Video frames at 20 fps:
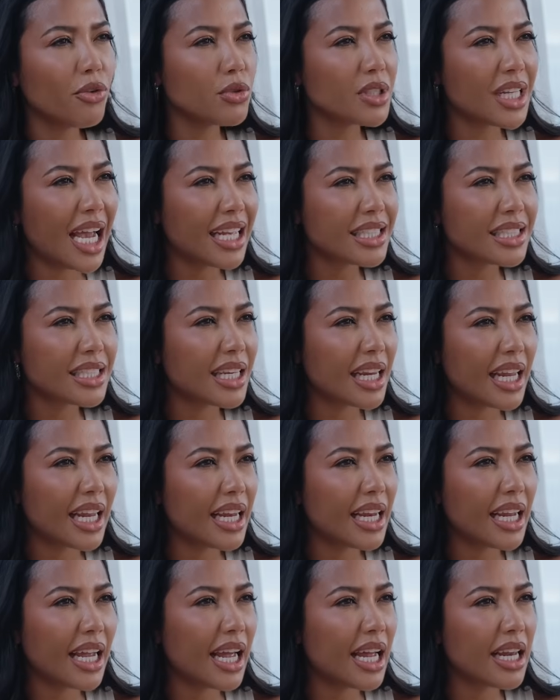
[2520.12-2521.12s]

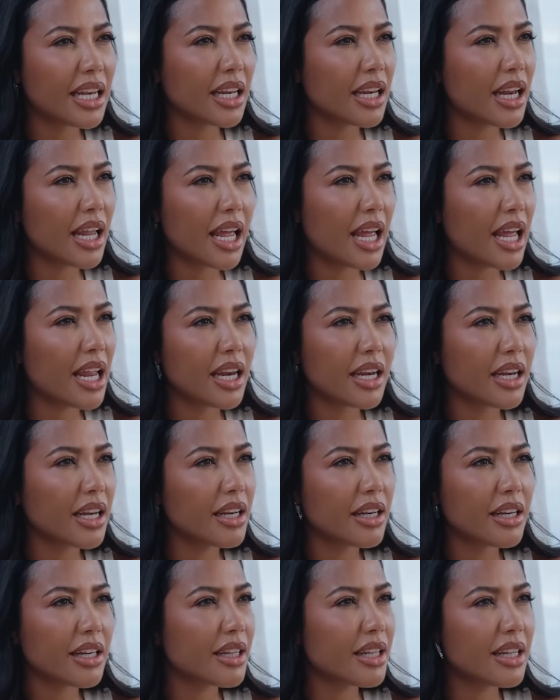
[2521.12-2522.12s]
audacity and
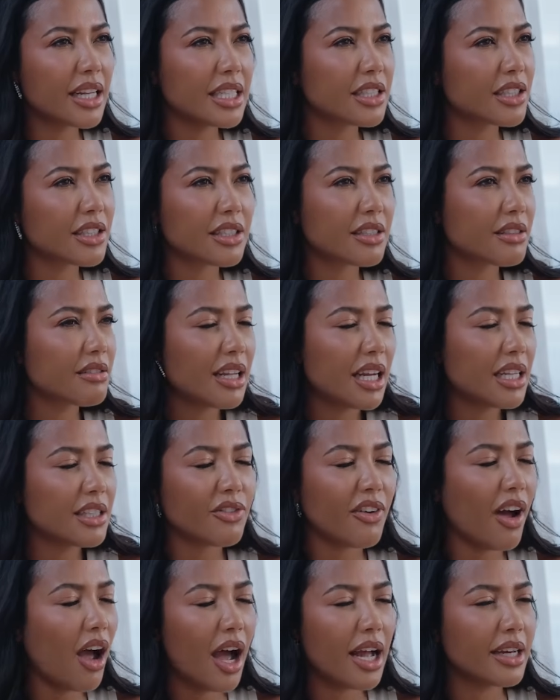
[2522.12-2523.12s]
that's
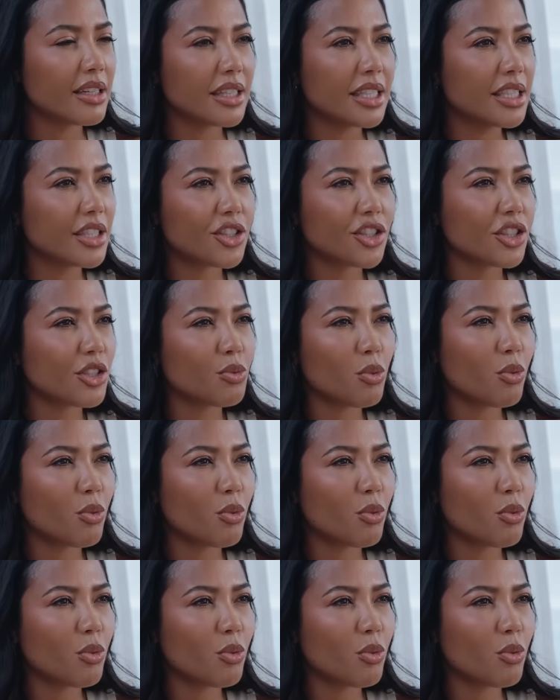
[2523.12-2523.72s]
fine. It's just